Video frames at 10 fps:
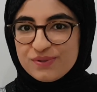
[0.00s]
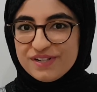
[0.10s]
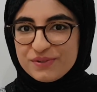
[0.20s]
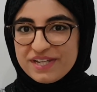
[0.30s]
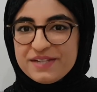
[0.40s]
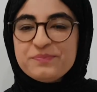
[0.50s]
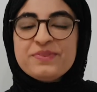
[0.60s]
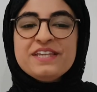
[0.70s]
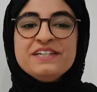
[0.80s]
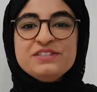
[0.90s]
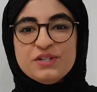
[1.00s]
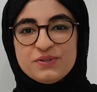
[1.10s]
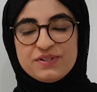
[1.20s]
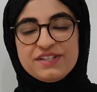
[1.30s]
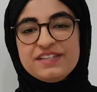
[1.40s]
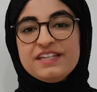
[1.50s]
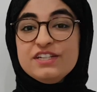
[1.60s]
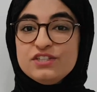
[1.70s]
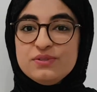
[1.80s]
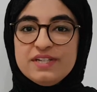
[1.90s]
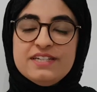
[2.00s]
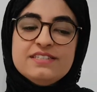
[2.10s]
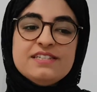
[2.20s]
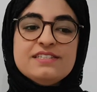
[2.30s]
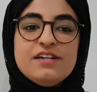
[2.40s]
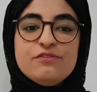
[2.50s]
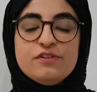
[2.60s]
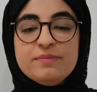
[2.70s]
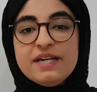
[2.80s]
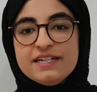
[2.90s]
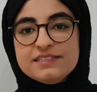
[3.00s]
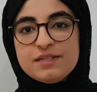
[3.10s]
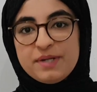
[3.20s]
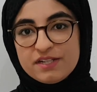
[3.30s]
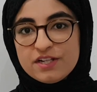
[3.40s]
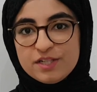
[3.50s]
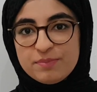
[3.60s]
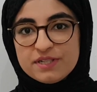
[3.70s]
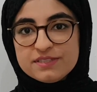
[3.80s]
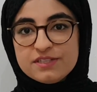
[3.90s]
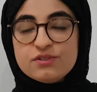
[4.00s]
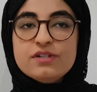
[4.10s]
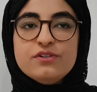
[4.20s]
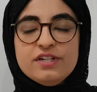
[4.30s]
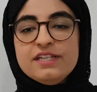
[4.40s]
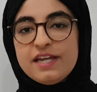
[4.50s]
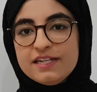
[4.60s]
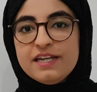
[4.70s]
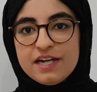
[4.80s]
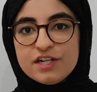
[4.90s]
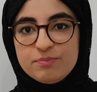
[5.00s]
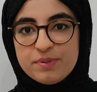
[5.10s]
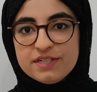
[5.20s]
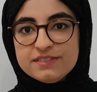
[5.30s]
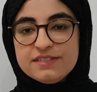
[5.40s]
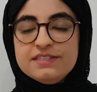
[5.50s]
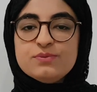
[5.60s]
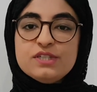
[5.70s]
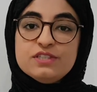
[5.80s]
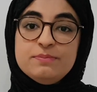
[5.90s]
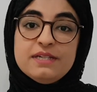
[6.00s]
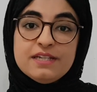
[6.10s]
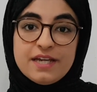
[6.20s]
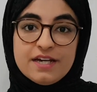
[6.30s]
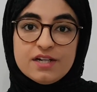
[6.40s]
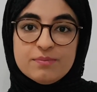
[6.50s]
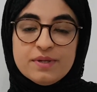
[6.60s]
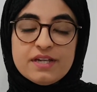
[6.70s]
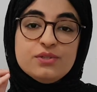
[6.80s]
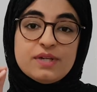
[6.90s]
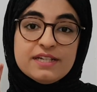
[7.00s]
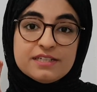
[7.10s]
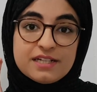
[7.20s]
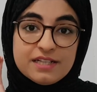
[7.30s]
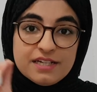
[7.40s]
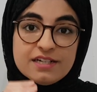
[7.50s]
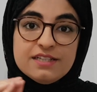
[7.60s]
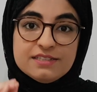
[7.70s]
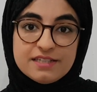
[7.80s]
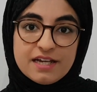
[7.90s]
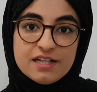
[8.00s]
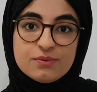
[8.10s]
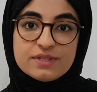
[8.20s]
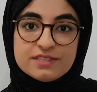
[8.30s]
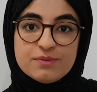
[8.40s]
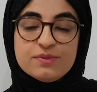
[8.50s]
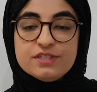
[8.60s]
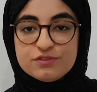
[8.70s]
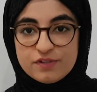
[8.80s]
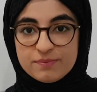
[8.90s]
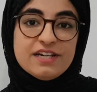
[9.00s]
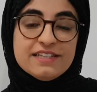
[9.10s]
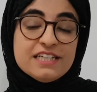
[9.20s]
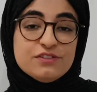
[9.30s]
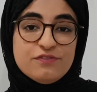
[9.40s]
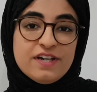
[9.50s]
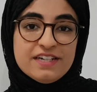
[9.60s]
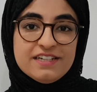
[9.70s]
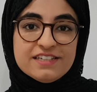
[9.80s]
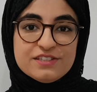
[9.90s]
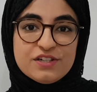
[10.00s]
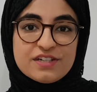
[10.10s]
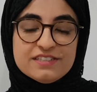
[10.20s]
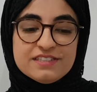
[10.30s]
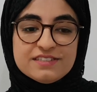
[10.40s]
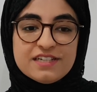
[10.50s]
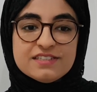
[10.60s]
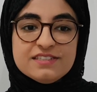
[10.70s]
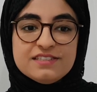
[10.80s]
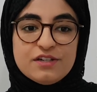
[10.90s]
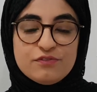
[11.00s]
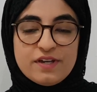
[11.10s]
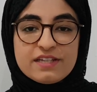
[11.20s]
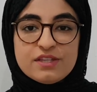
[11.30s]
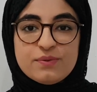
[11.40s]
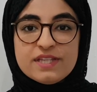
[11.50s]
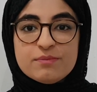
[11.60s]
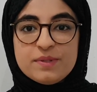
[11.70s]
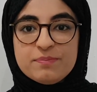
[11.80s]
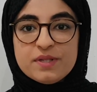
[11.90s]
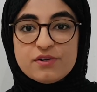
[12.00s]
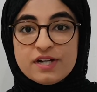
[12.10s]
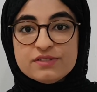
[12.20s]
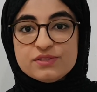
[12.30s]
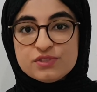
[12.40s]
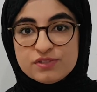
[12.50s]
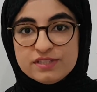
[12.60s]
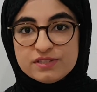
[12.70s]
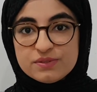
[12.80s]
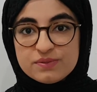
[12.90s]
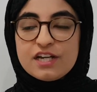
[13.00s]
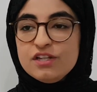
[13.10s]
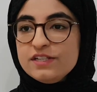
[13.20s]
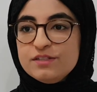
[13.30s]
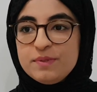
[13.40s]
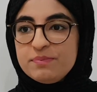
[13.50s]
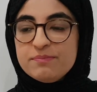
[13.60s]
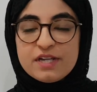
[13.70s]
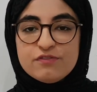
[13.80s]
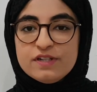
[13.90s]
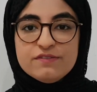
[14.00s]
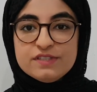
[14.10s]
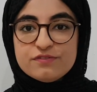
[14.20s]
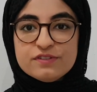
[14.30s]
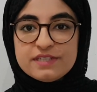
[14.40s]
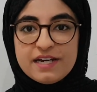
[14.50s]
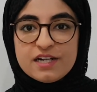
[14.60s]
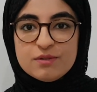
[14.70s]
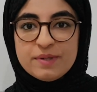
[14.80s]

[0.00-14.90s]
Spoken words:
Okay, so the issue is that for me as a Bahrani person, or really any Arab person, is when you speak in Arabic, you can clearly tell where someone is from. And that's fine as long as it doesn't affect the way that people around you treat you. A lot of people make fun of different Arab